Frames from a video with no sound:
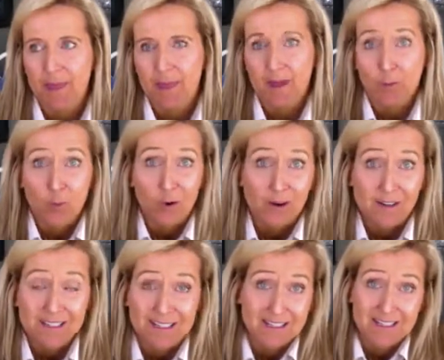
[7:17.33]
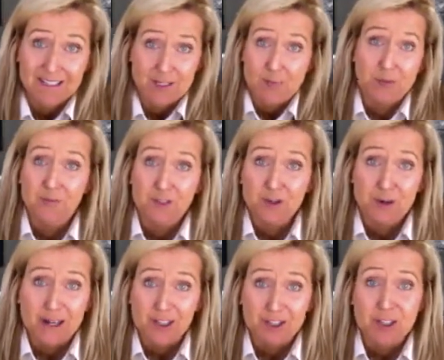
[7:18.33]
it works. It's a proven
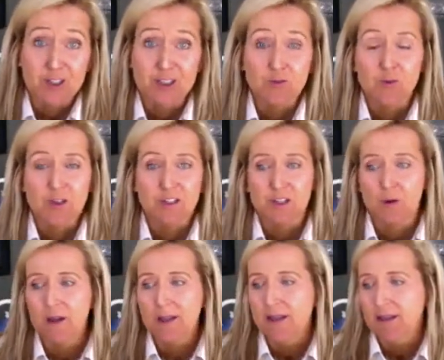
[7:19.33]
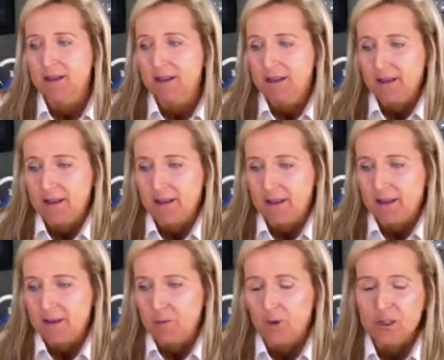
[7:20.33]
strategy. It just works. So
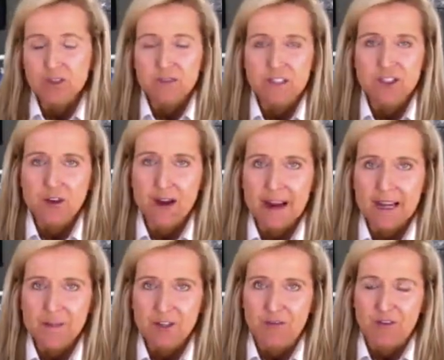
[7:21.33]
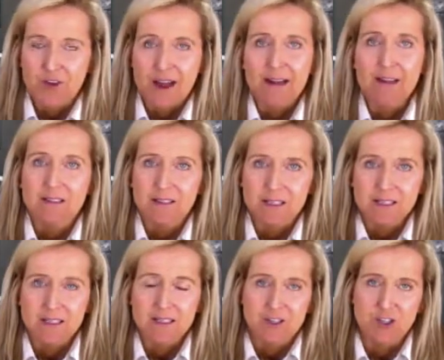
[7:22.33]
once you list your items, if you're not
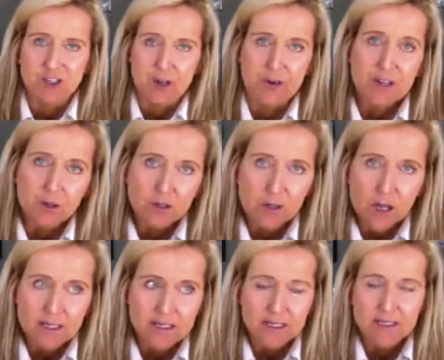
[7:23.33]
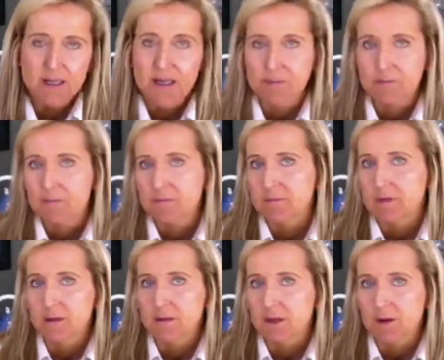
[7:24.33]
consistent in sharing your closet and
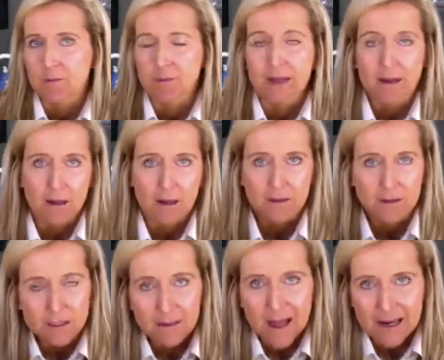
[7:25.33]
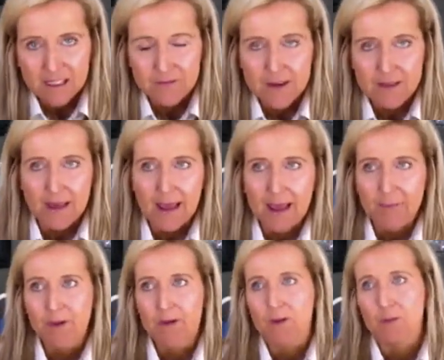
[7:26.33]
being a little active on the app,
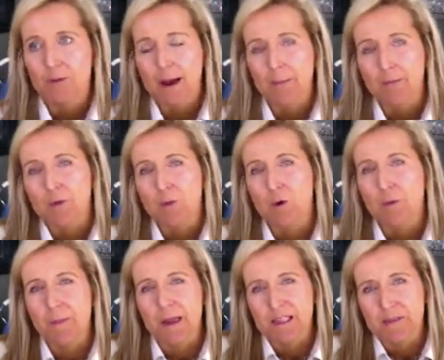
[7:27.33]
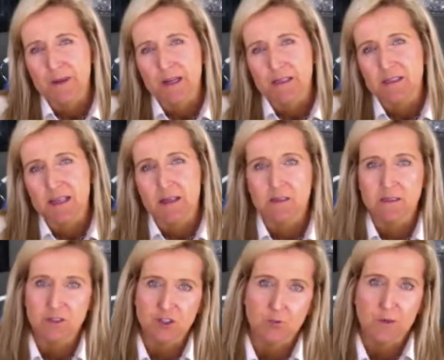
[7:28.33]
you probably won't make as many sales
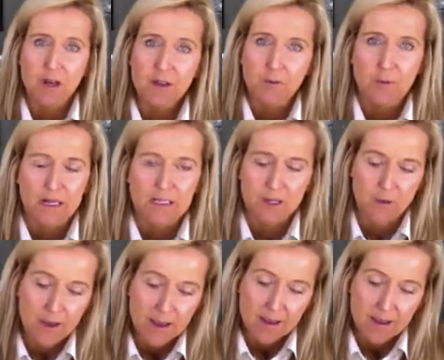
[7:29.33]
as you would otherwise. So